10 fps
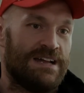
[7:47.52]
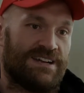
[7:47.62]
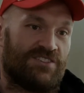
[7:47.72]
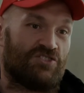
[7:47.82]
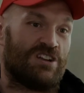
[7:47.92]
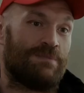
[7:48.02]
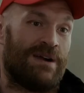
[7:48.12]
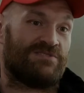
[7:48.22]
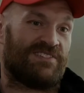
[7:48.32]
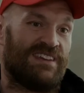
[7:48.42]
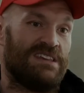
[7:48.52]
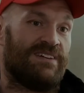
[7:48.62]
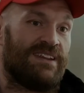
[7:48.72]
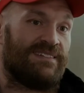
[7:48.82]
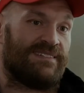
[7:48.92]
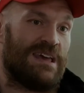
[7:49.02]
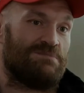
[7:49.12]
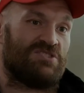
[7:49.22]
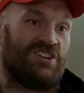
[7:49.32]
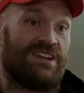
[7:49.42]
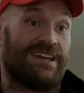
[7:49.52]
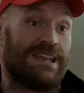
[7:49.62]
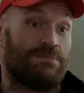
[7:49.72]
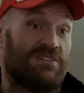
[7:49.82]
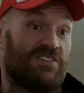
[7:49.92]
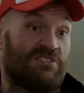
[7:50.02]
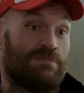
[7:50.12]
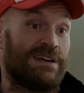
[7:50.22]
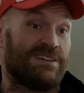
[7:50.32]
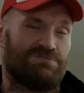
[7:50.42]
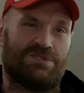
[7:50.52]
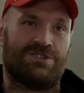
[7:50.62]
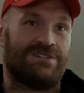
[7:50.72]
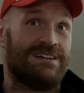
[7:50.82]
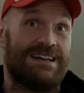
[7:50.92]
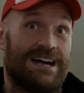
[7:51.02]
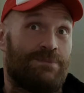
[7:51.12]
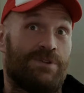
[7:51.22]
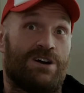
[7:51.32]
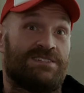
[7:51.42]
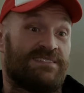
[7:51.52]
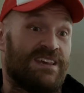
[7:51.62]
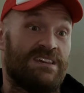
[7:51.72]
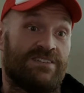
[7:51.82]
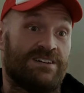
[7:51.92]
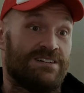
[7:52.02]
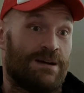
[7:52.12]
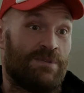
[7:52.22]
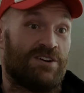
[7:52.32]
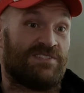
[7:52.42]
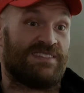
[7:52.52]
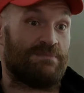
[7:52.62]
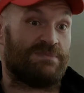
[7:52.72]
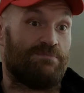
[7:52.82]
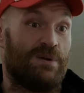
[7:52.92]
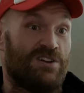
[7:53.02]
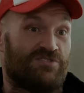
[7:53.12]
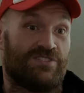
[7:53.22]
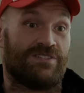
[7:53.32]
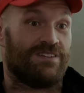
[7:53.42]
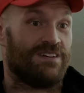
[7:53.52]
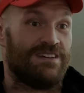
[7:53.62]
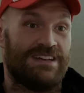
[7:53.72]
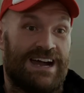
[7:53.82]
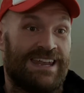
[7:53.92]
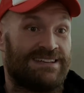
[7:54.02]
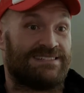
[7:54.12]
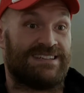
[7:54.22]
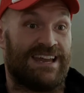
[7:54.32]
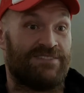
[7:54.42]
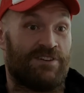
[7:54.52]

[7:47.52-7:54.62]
and it's all about deceiving and deception and the element of surprise, but I'm not a deceiver. I'm not a deceptive person. I like to tell